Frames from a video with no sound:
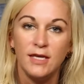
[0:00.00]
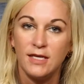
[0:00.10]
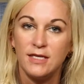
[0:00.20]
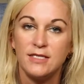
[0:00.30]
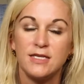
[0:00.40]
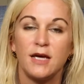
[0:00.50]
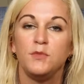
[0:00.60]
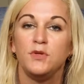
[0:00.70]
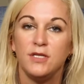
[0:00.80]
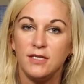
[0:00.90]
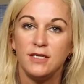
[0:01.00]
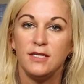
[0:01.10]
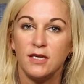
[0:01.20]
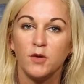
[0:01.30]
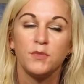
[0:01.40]
anytime you need
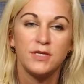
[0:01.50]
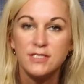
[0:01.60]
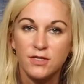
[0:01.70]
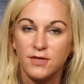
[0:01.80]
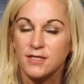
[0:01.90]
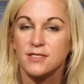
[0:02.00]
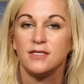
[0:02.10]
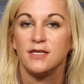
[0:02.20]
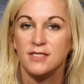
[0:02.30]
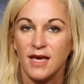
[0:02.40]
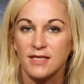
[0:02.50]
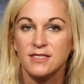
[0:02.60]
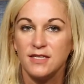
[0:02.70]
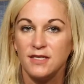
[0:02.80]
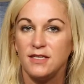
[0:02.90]
any help, please don't hesitate to
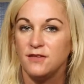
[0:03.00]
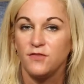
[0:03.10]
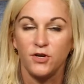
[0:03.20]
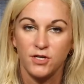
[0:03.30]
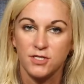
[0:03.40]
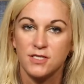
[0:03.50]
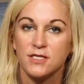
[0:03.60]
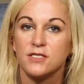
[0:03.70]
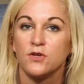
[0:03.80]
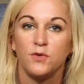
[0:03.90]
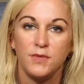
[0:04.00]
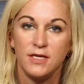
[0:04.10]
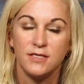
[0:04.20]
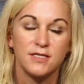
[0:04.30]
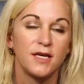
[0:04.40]
ask any of our nurses or
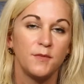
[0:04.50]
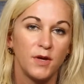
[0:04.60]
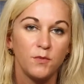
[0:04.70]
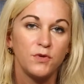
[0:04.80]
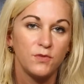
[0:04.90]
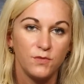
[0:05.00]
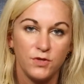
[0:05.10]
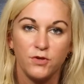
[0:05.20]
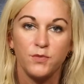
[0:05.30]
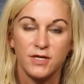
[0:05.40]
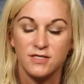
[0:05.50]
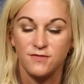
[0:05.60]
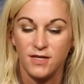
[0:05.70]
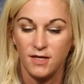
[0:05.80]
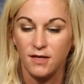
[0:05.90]
me to come help you with your
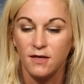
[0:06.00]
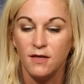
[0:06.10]
breastfeeding.